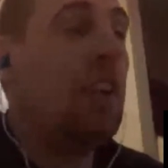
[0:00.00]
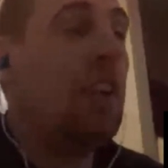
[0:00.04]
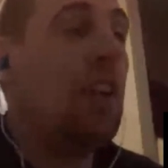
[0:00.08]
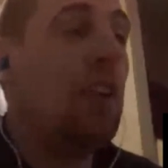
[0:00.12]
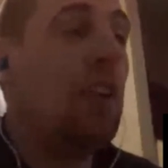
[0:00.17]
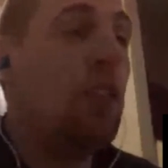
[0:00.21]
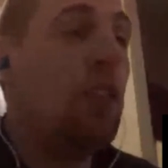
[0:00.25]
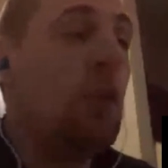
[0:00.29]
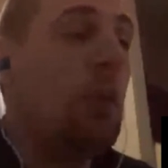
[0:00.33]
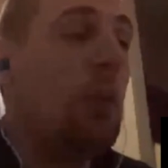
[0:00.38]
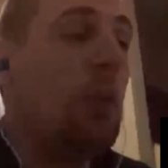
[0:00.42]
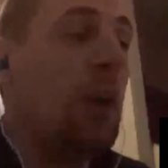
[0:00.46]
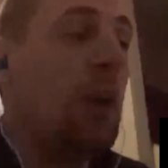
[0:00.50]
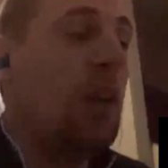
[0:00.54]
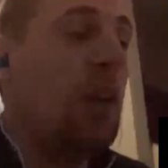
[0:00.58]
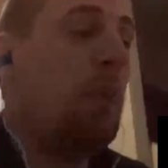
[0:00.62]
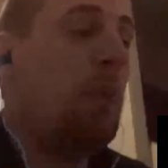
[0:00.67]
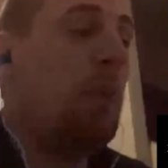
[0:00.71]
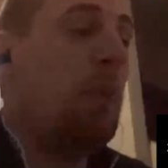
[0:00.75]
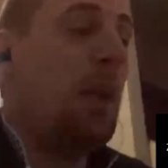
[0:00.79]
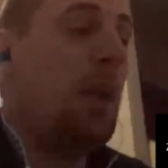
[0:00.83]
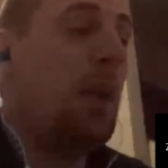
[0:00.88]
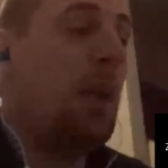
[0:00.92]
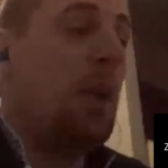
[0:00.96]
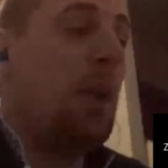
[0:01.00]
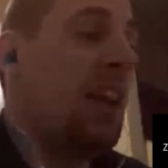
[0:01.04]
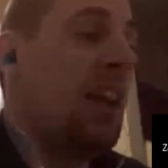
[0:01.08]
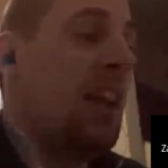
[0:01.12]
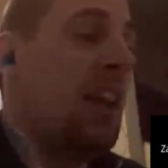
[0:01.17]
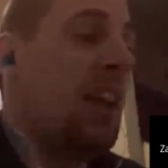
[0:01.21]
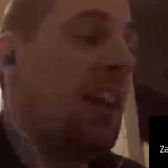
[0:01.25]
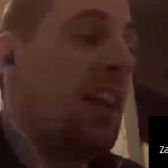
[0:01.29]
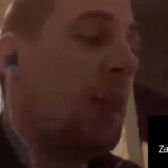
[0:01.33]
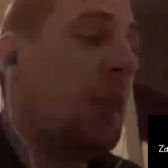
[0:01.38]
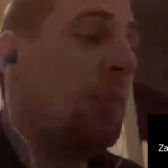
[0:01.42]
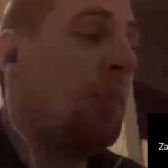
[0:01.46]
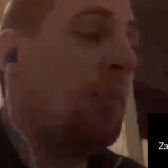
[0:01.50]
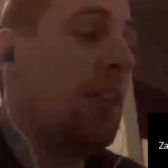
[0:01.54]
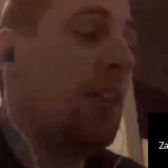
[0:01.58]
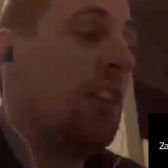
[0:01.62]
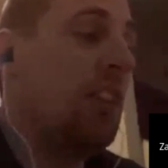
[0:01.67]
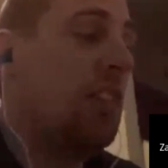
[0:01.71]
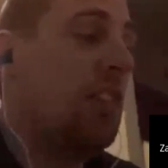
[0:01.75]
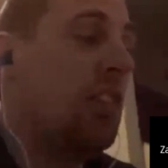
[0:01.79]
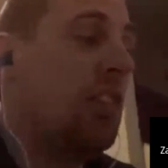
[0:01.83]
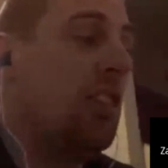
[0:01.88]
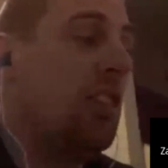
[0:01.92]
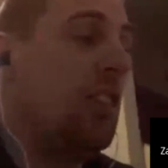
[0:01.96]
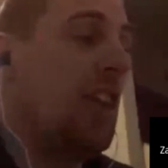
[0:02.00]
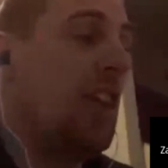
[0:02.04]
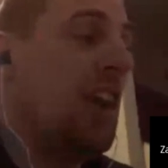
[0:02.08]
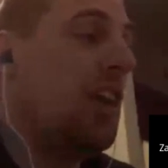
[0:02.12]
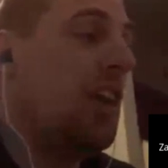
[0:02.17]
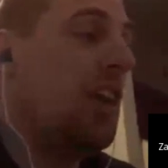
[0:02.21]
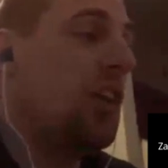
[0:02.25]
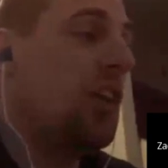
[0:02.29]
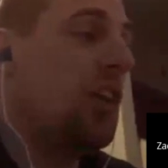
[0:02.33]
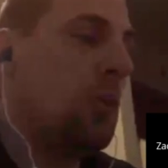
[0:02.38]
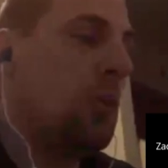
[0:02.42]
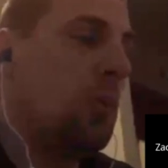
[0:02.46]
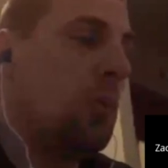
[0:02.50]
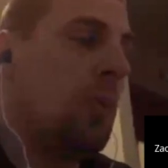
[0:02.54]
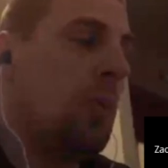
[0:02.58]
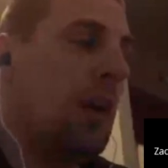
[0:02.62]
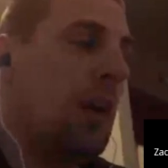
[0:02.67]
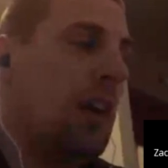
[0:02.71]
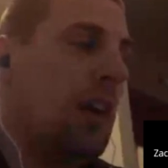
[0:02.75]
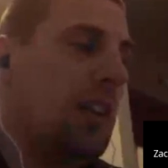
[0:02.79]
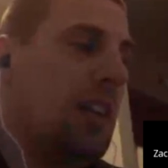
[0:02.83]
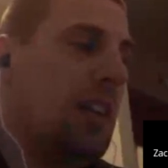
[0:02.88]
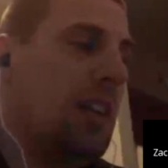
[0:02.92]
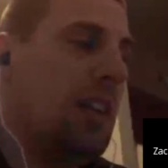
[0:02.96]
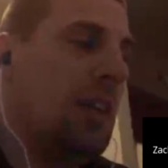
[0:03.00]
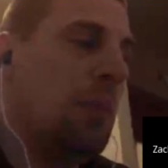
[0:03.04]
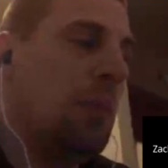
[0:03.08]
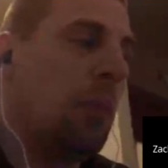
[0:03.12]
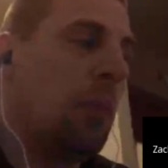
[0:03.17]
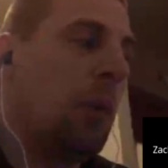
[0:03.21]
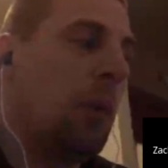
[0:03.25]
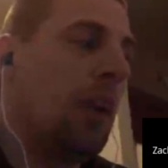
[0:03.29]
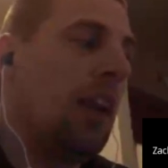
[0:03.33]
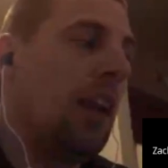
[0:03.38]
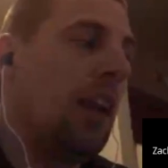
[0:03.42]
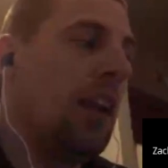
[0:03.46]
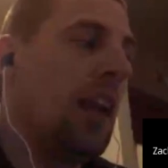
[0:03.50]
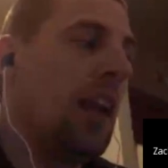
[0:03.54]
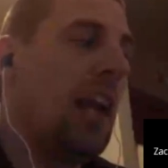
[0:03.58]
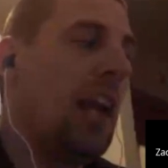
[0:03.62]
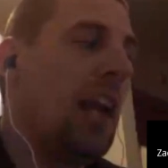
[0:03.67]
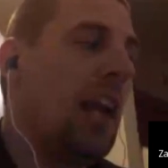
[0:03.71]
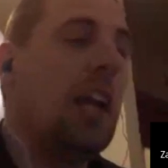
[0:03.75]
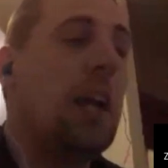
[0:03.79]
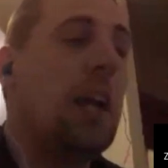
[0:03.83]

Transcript: If you want to spend up that a lot of positions, they are a team I really like.